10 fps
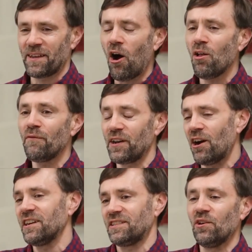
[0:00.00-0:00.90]
I mean, all of it
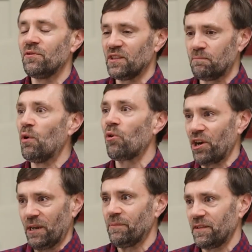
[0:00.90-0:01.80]
on its own is
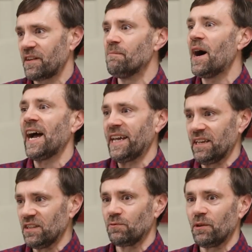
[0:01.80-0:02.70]
boring, but
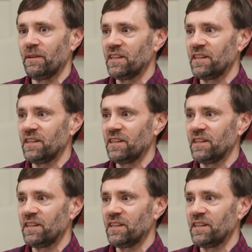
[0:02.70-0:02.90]
combined is what